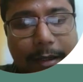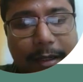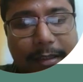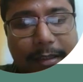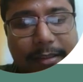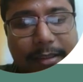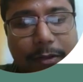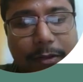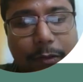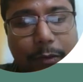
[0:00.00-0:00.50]

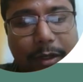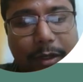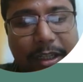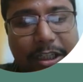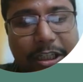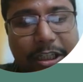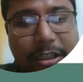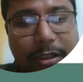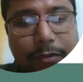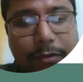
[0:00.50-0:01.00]
It's a
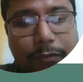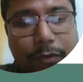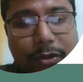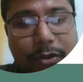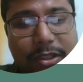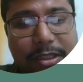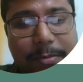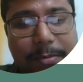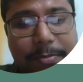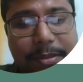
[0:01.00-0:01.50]
rotational
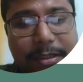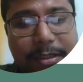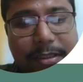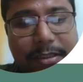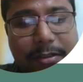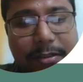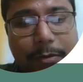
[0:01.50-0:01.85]
forceps. It is